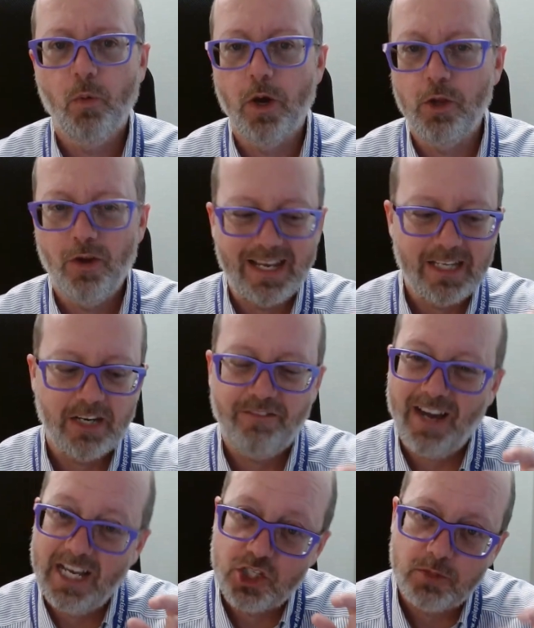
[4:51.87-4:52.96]
where you
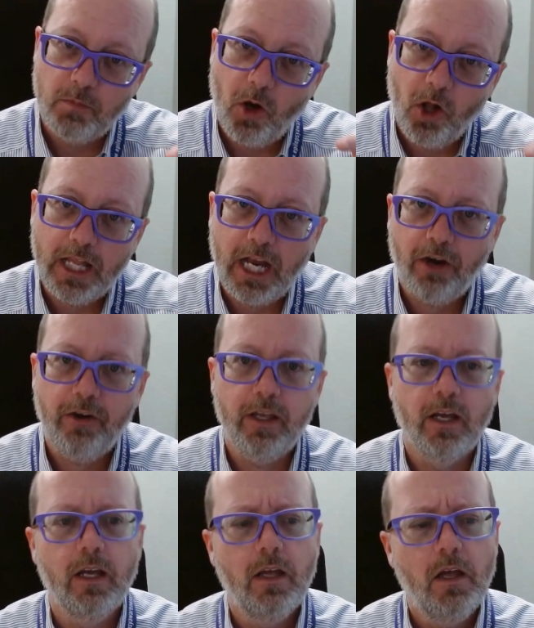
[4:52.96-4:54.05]
identify a small
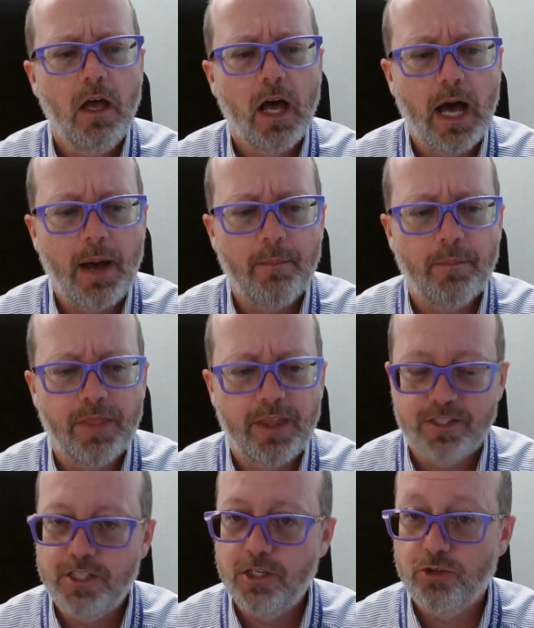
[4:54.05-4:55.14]
area um, that
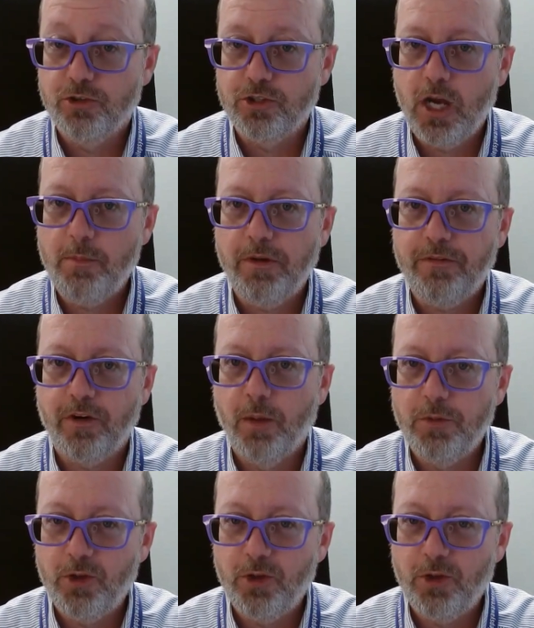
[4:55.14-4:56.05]
the seizures are coming from.